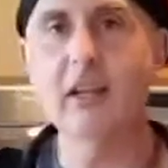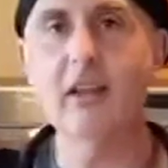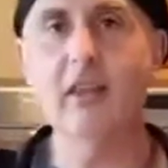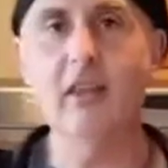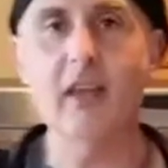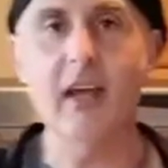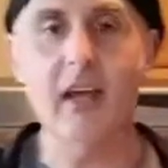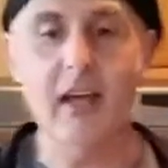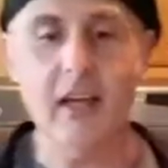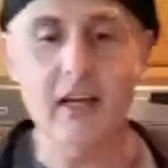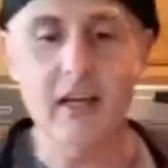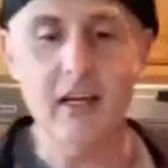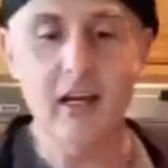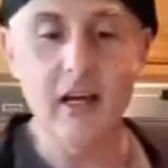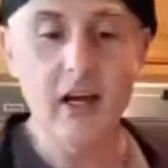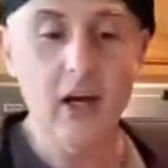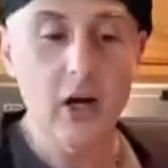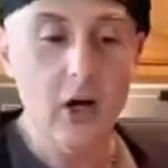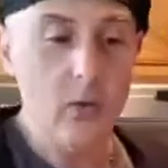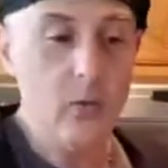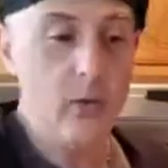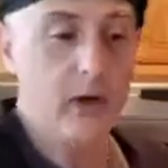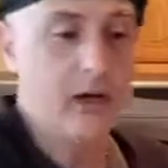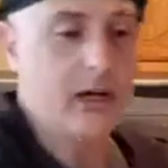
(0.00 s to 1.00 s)
and then
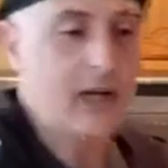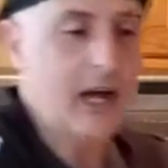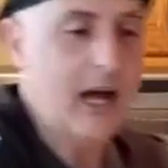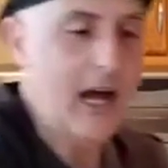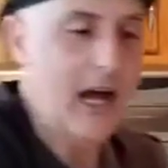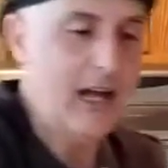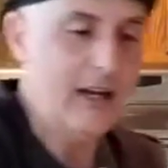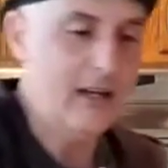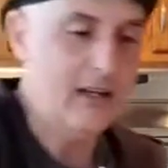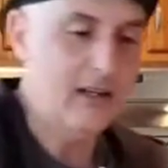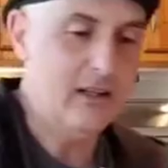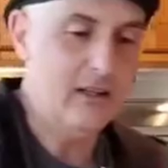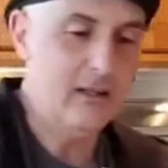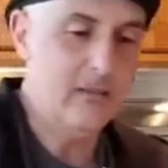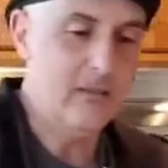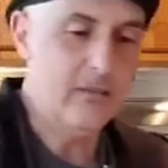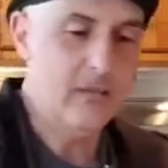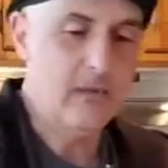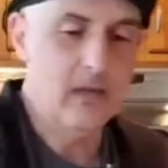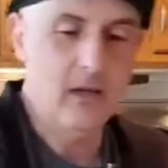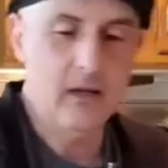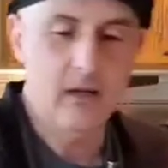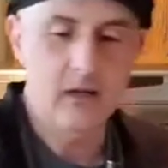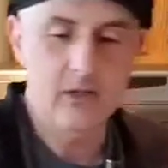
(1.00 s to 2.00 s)

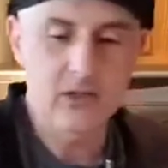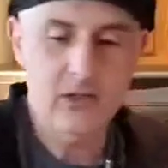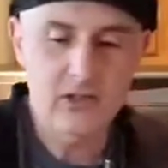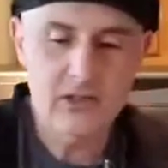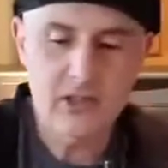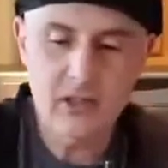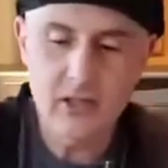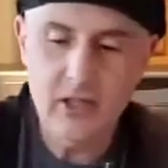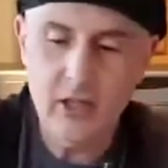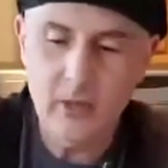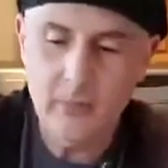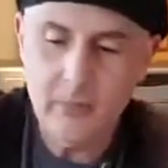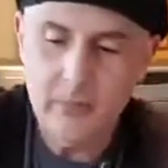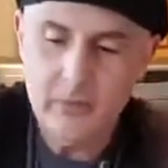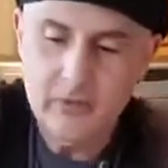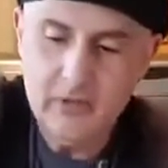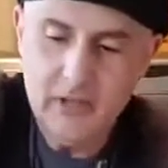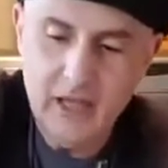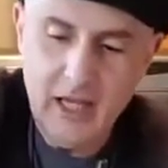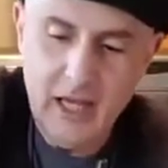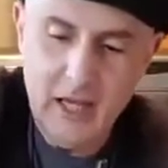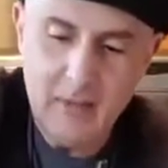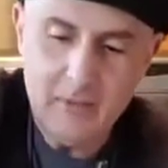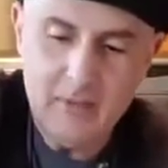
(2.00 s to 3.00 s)
ricotta. Just a couple
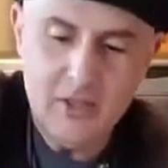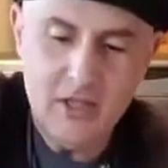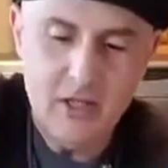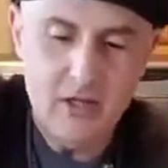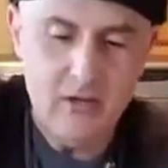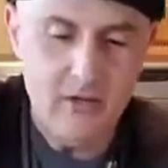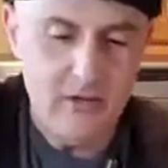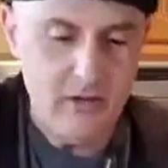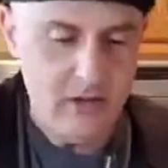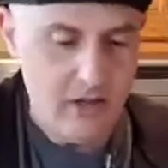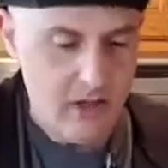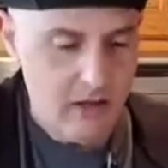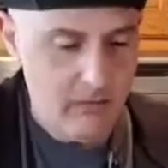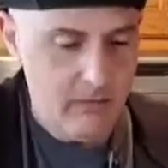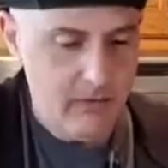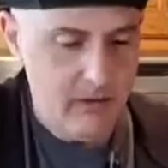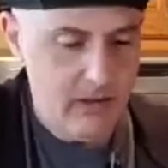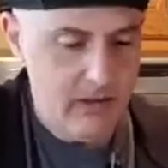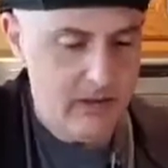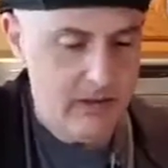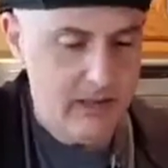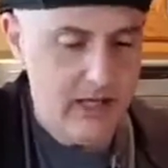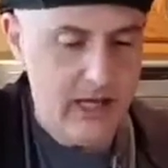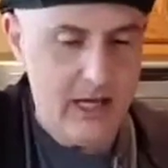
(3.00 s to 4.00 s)
dabs here and there. I'm
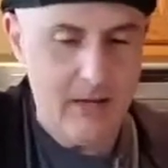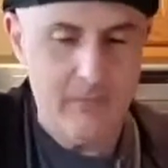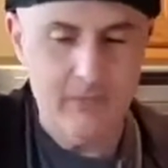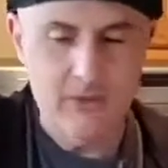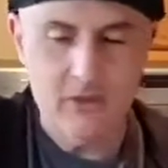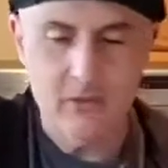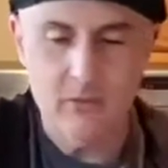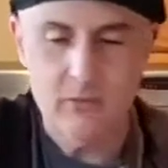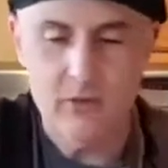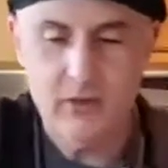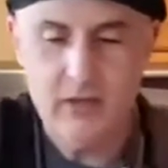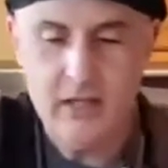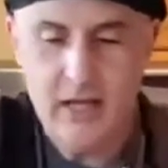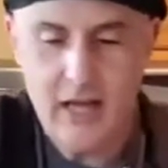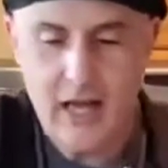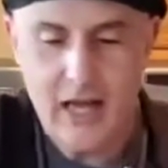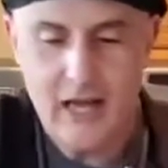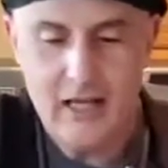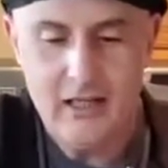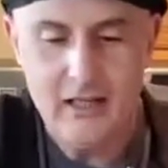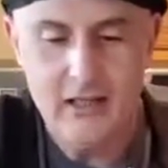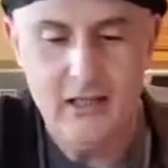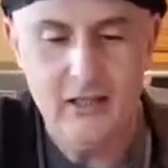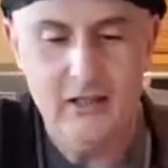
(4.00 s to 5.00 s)
going to dab some
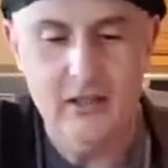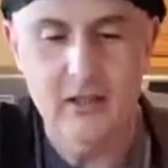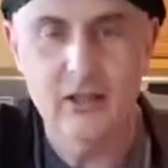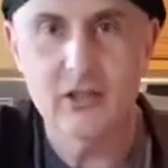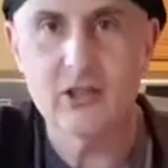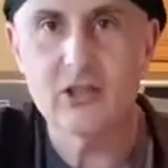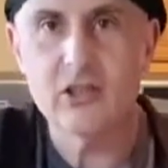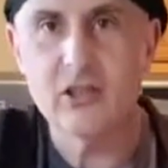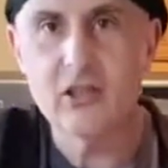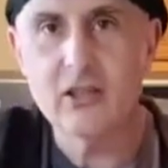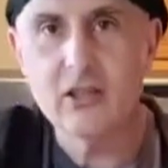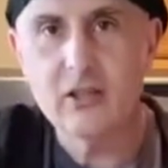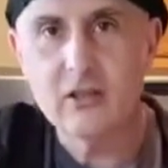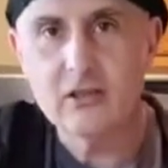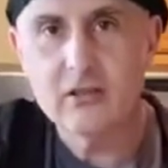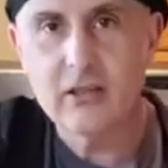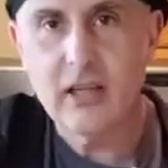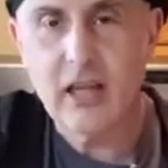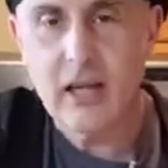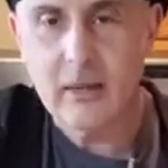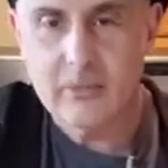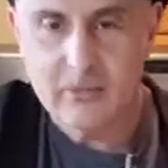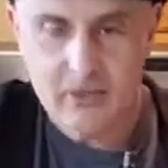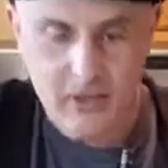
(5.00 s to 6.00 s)
ricotta in there, little
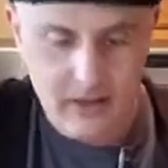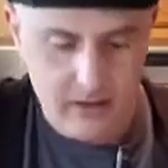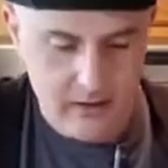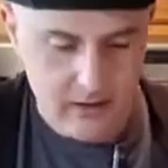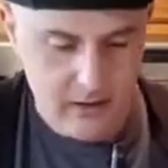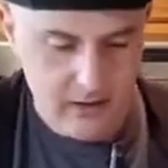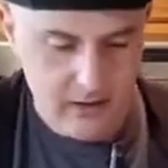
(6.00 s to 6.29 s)
dabs